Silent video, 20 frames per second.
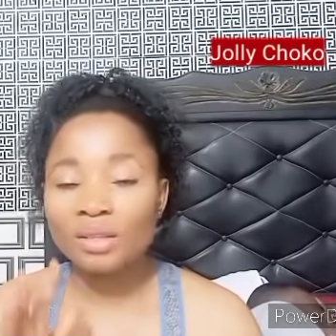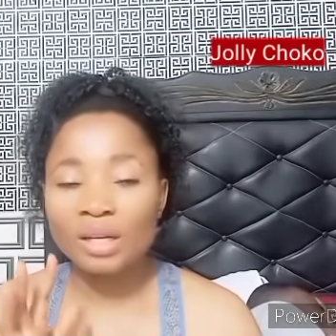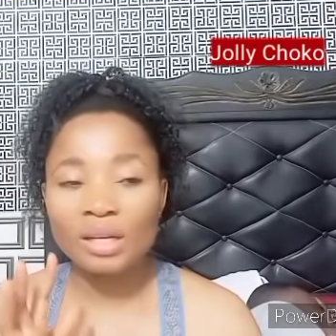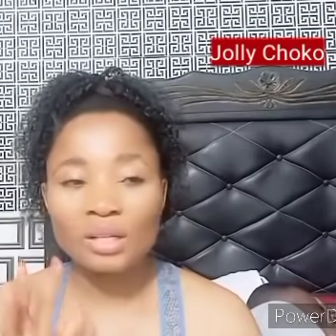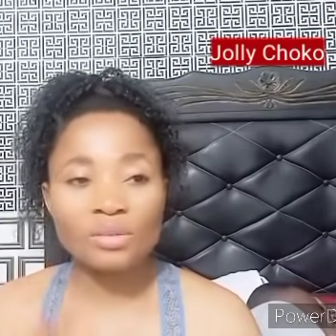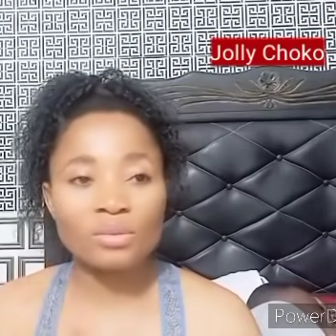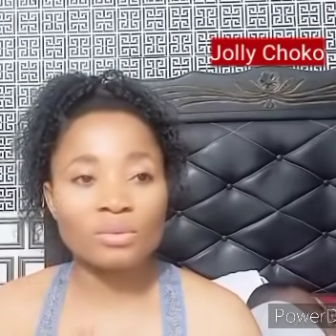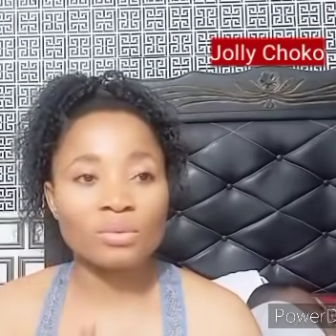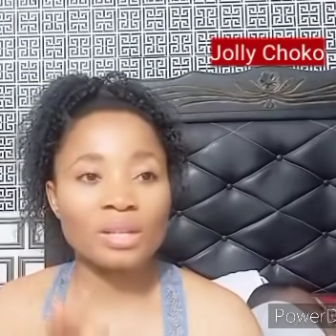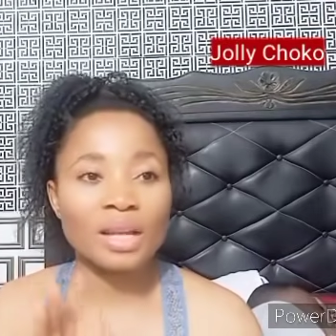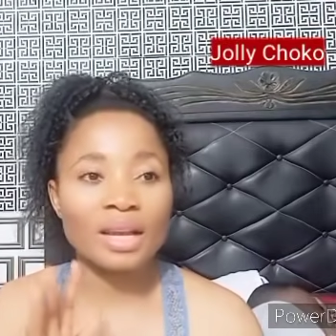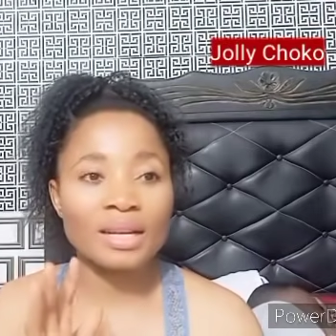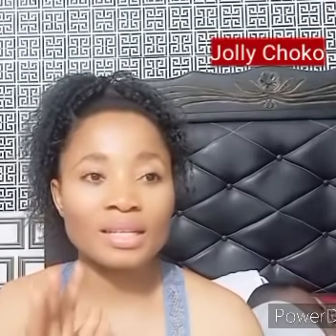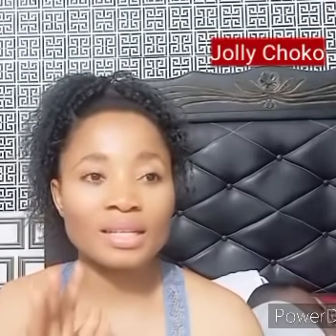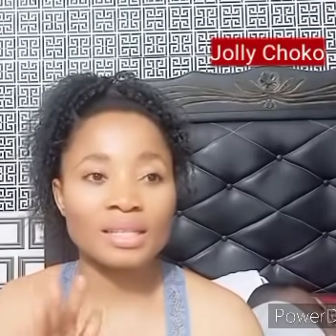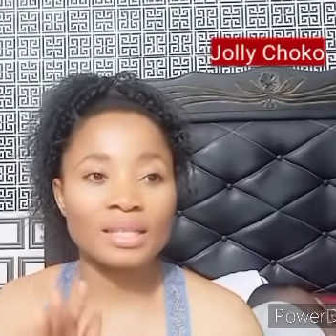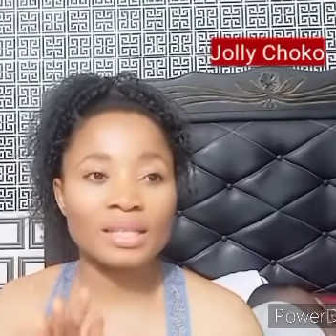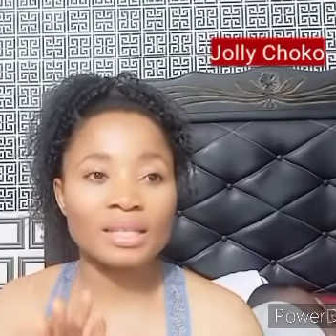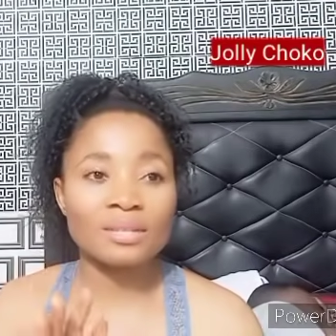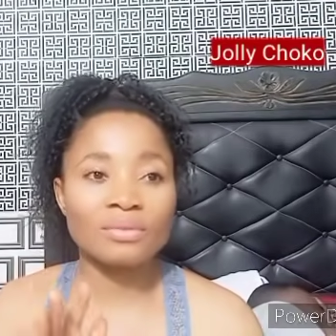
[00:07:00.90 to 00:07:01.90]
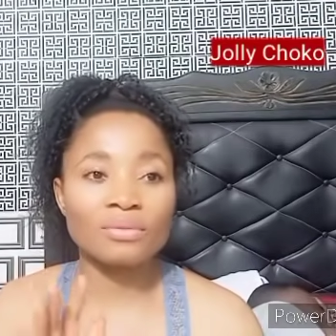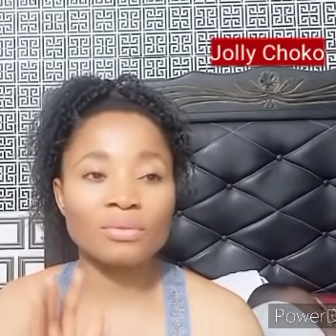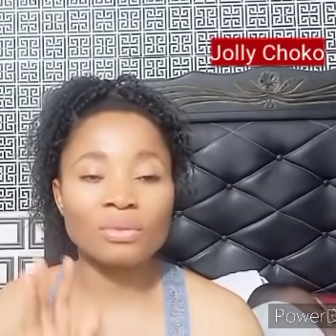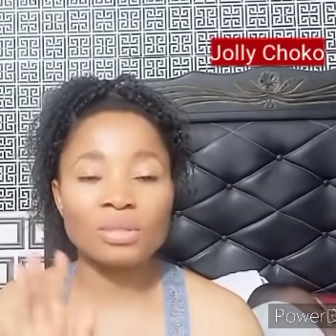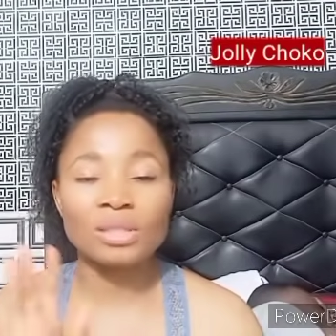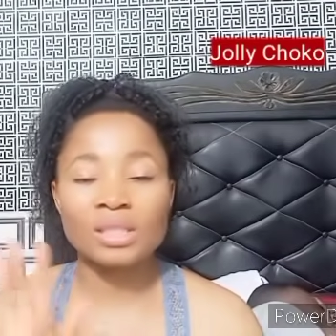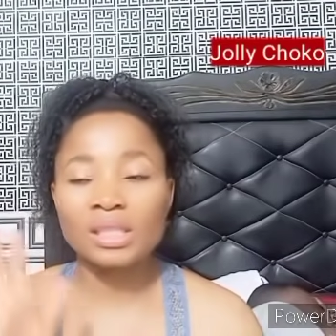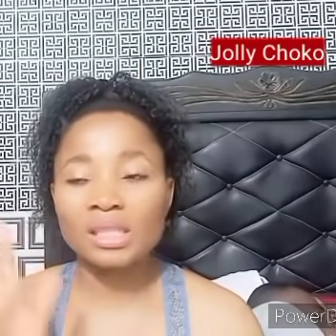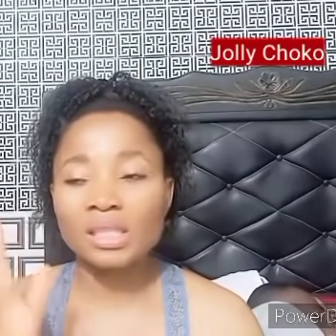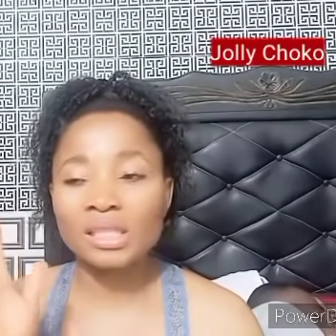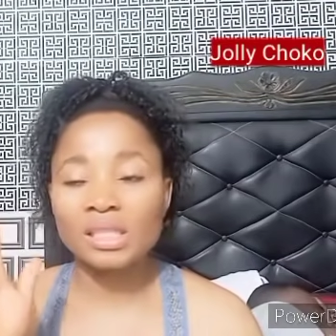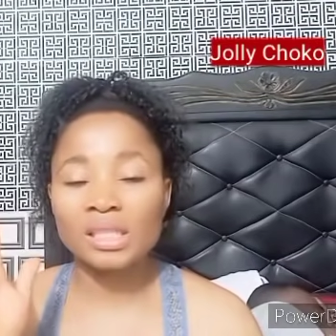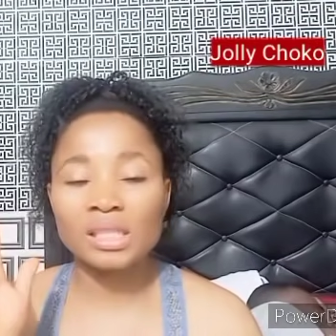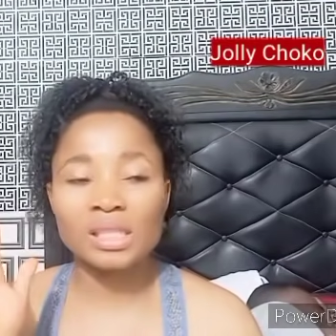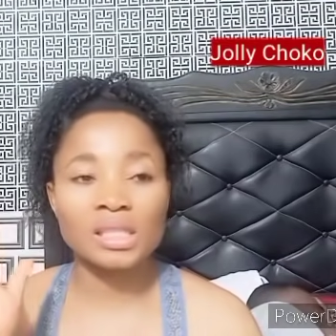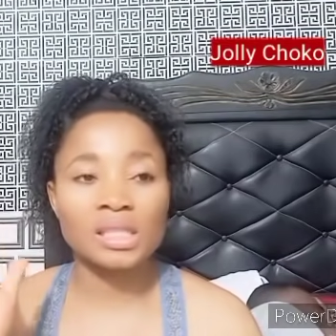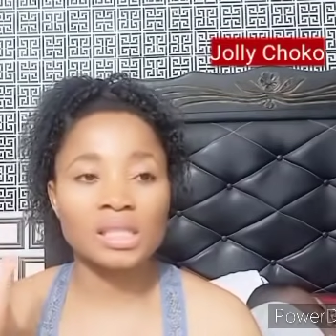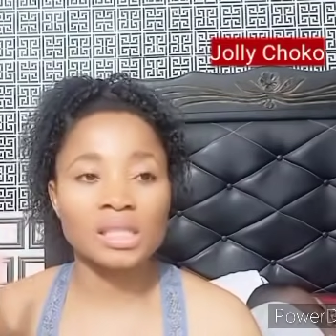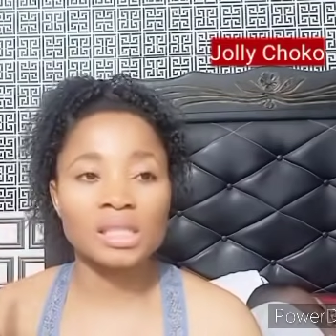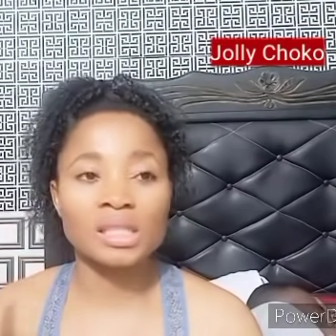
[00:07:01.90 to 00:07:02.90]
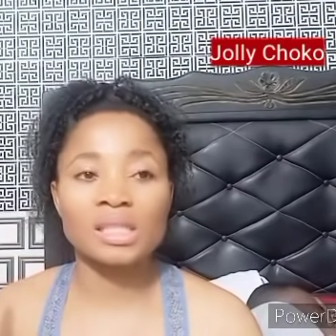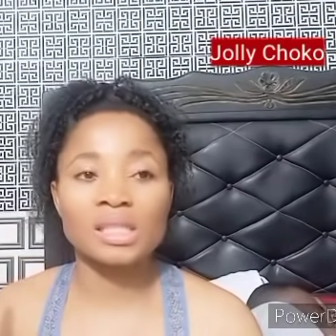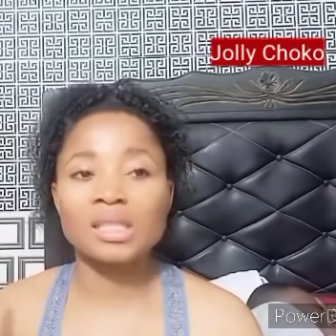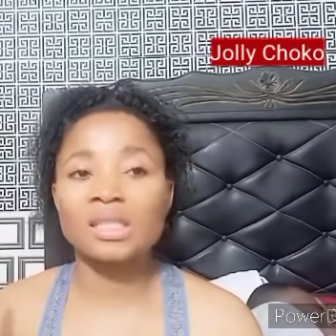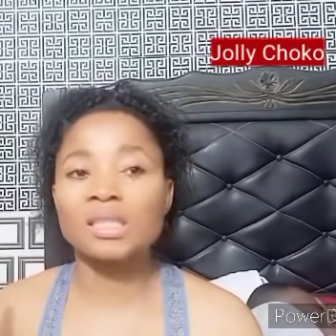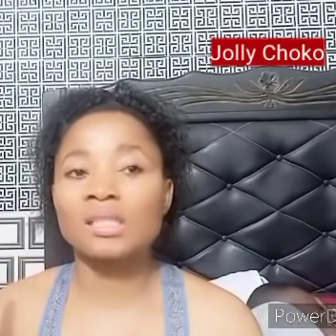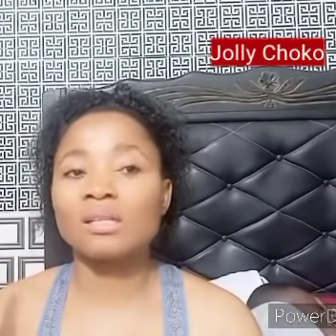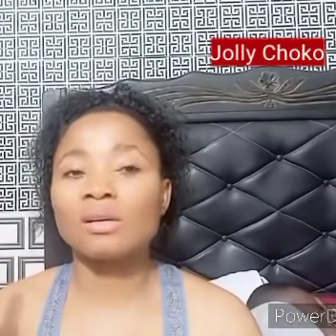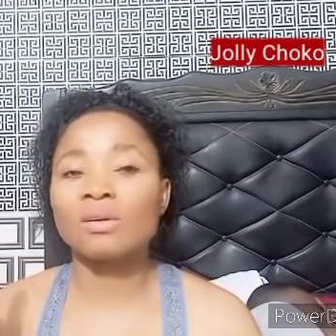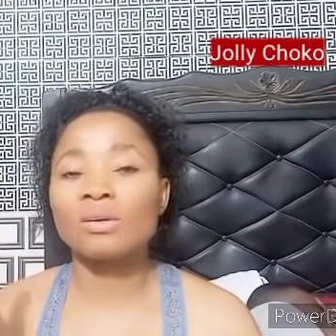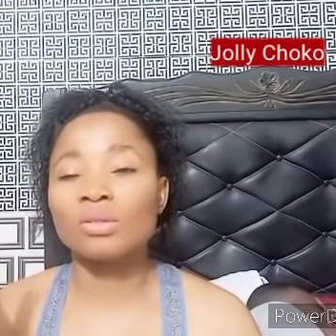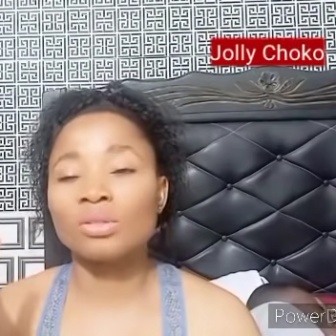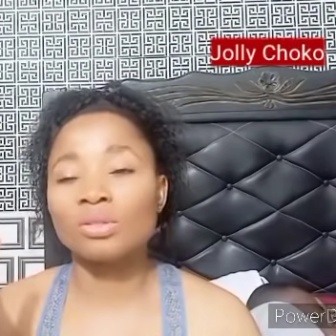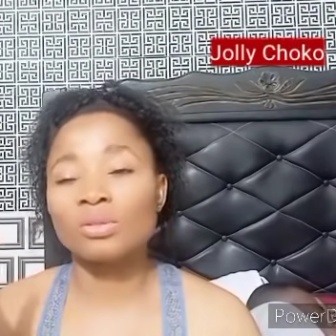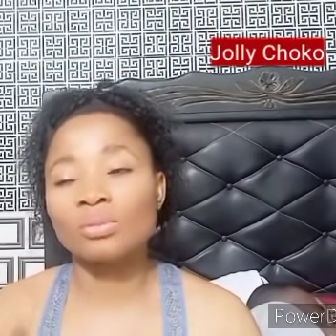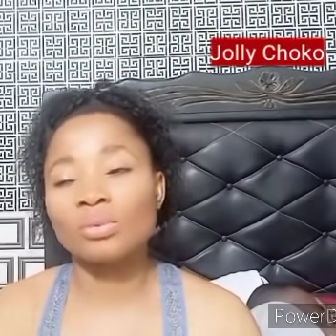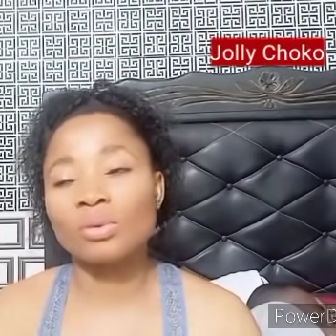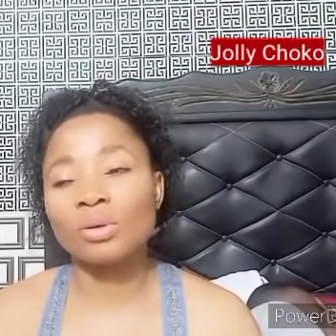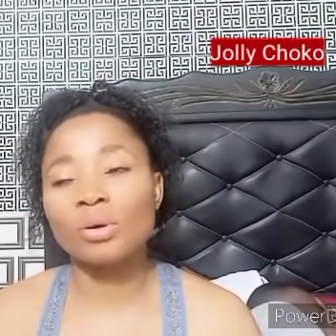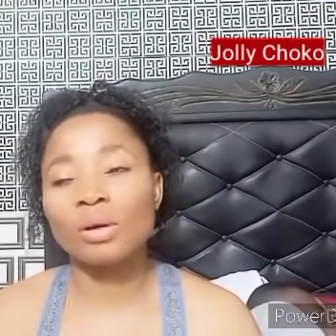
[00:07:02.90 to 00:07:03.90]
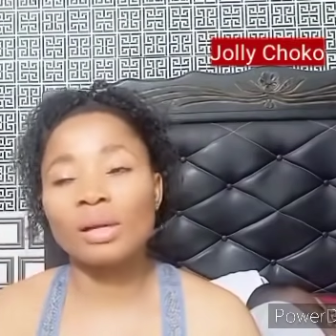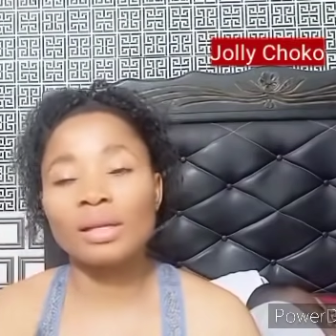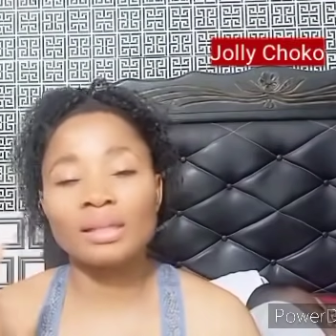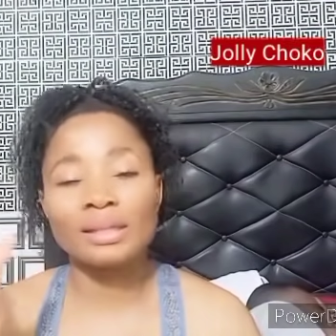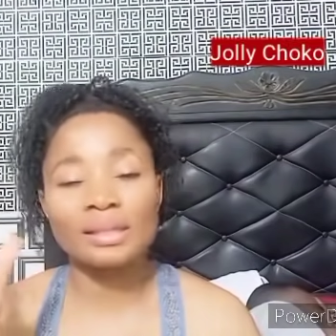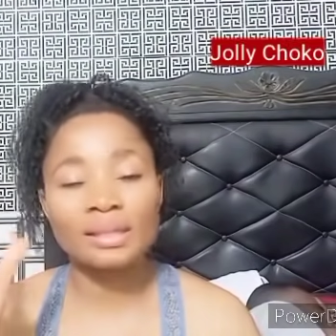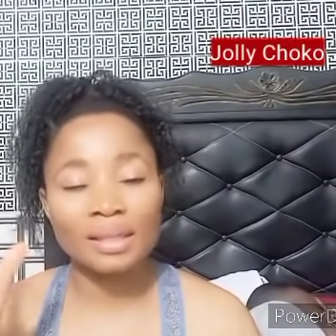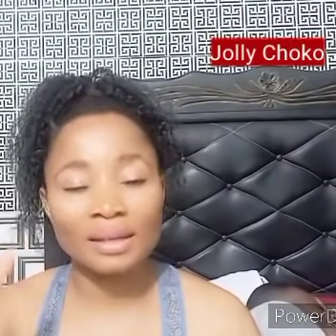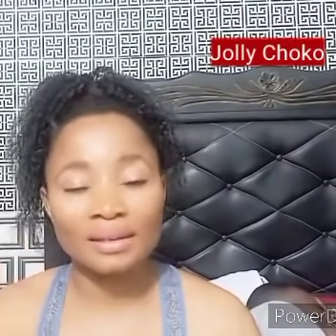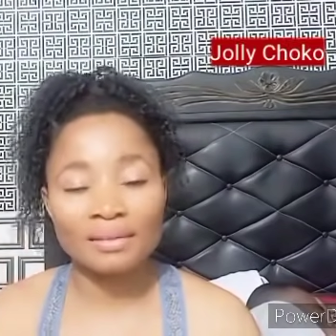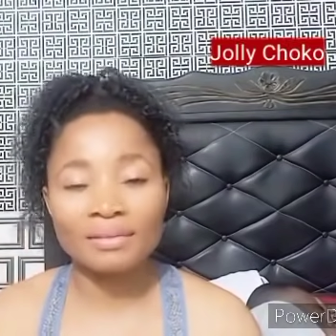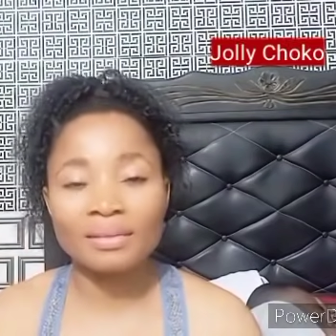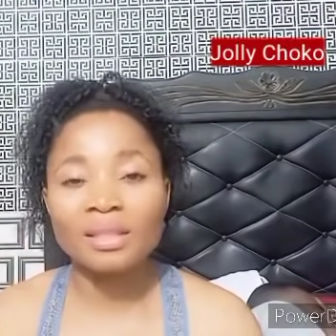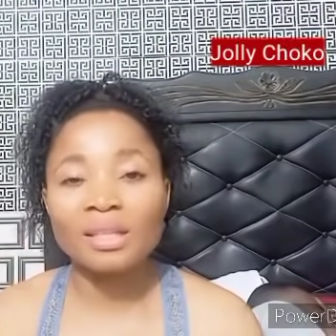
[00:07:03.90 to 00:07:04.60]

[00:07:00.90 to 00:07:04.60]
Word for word: trying to tidy things for the how do you call it, sir?